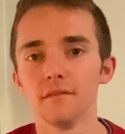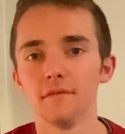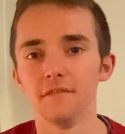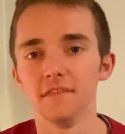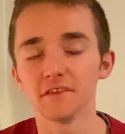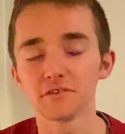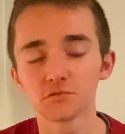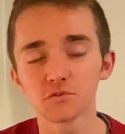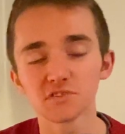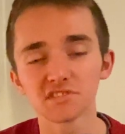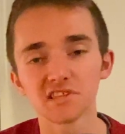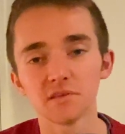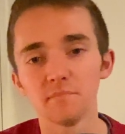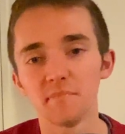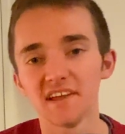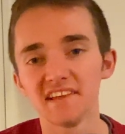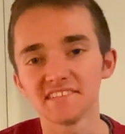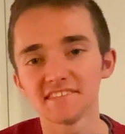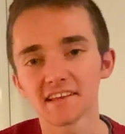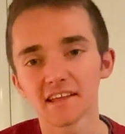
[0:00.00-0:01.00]
This was the
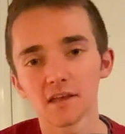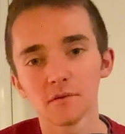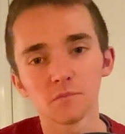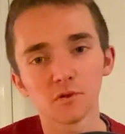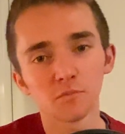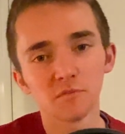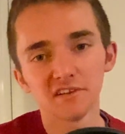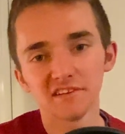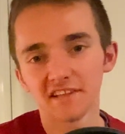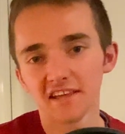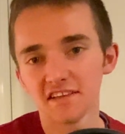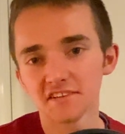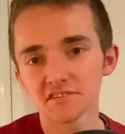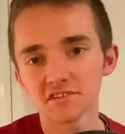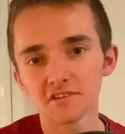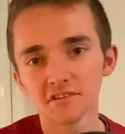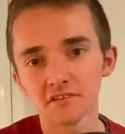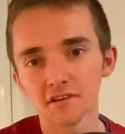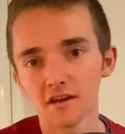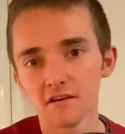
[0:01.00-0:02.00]
basic
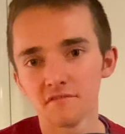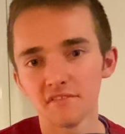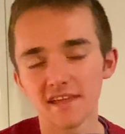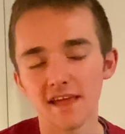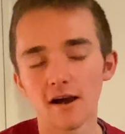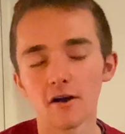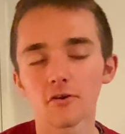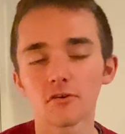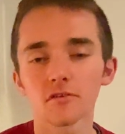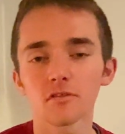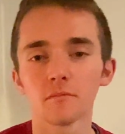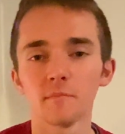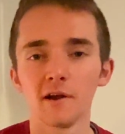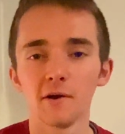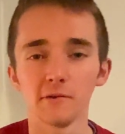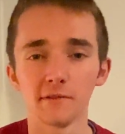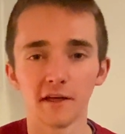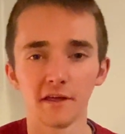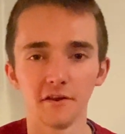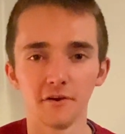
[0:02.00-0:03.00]
implementation of the algorithm
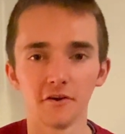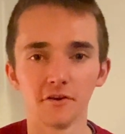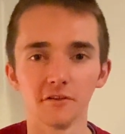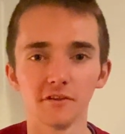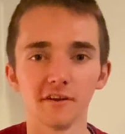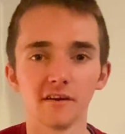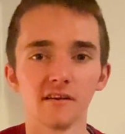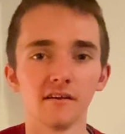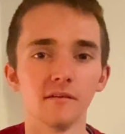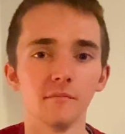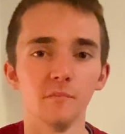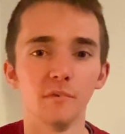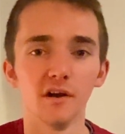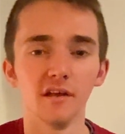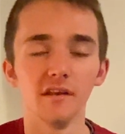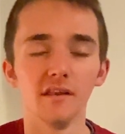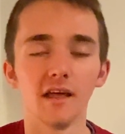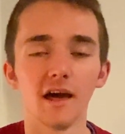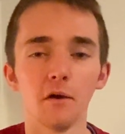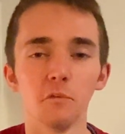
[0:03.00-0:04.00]
outlined earlier,
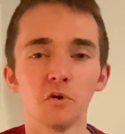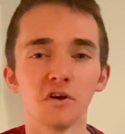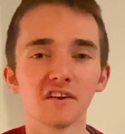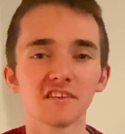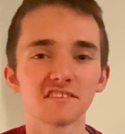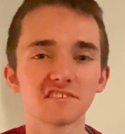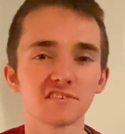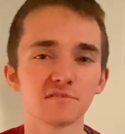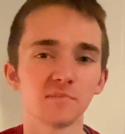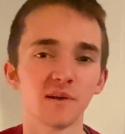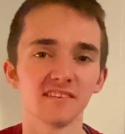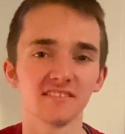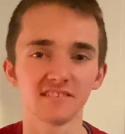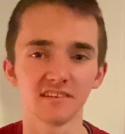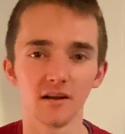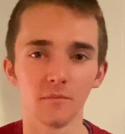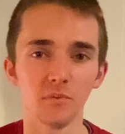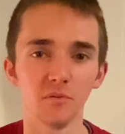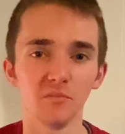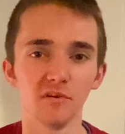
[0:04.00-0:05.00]
but I wanted to spice it
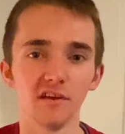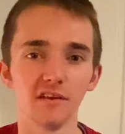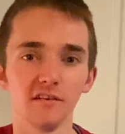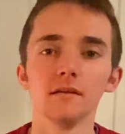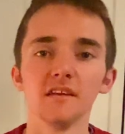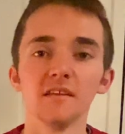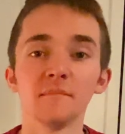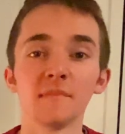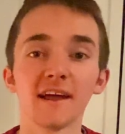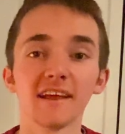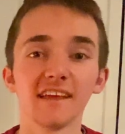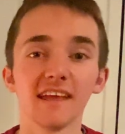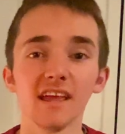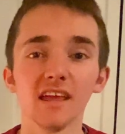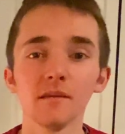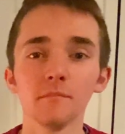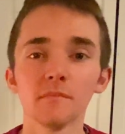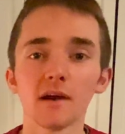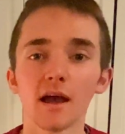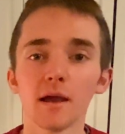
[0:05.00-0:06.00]
up a bit. In my
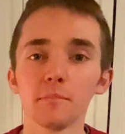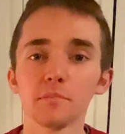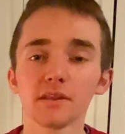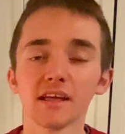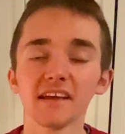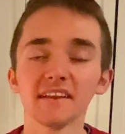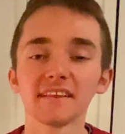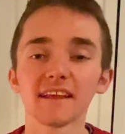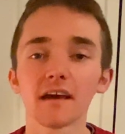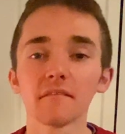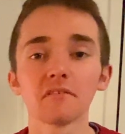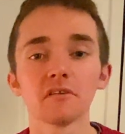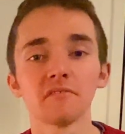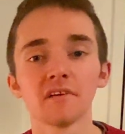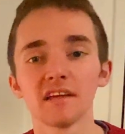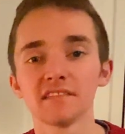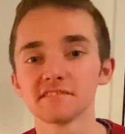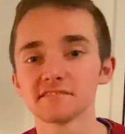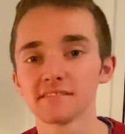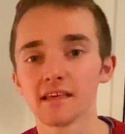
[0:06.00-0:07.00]
game, I plan to have
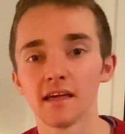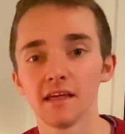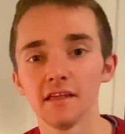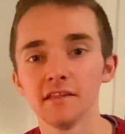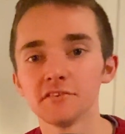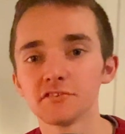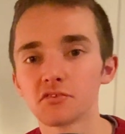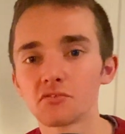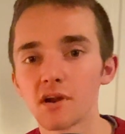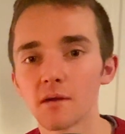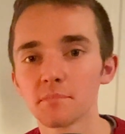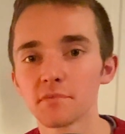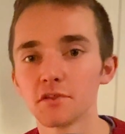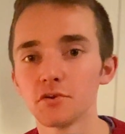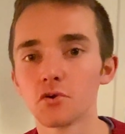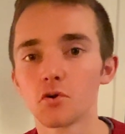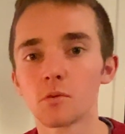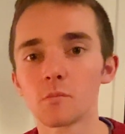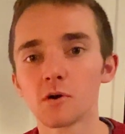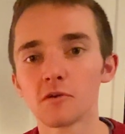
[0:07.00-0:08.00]
events that interrupt
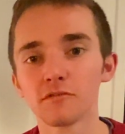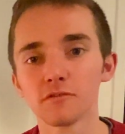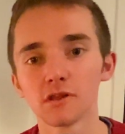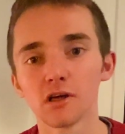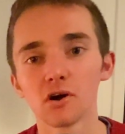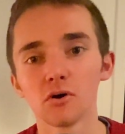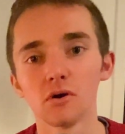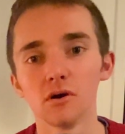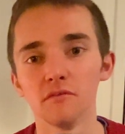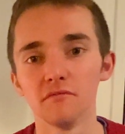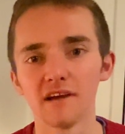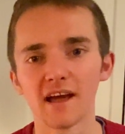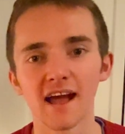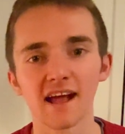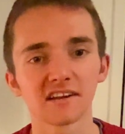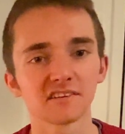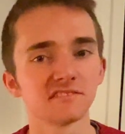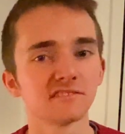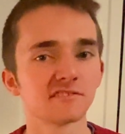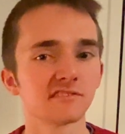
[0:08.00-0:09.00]
the normal flow of
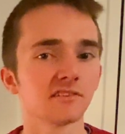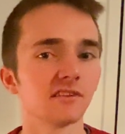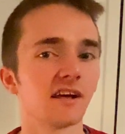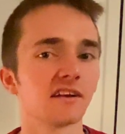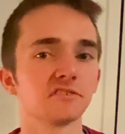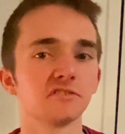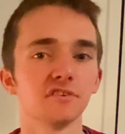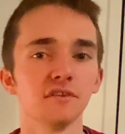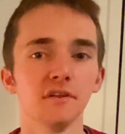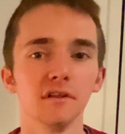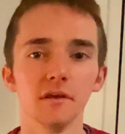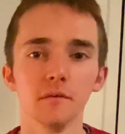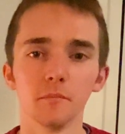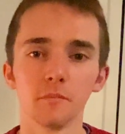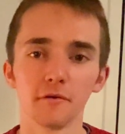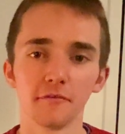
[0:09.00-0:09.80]
action selection and